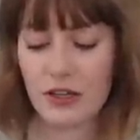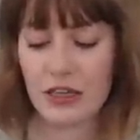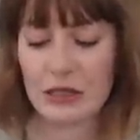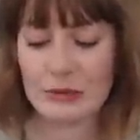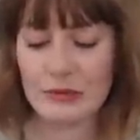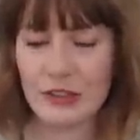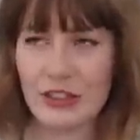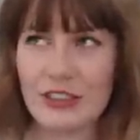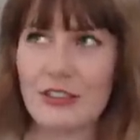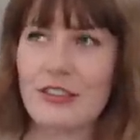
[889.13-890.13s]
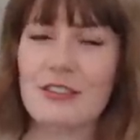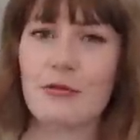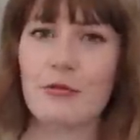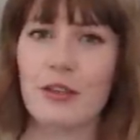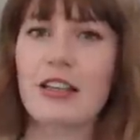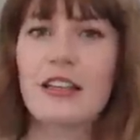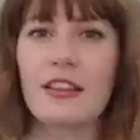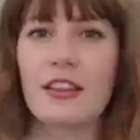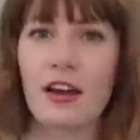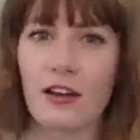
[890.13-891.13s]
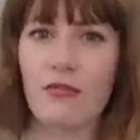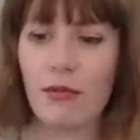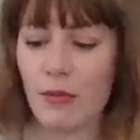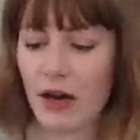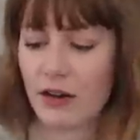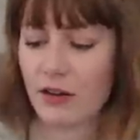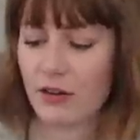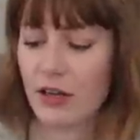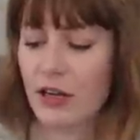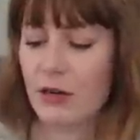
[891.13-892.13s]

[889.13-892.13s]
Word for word: Um, she still doesn't really love the bottle,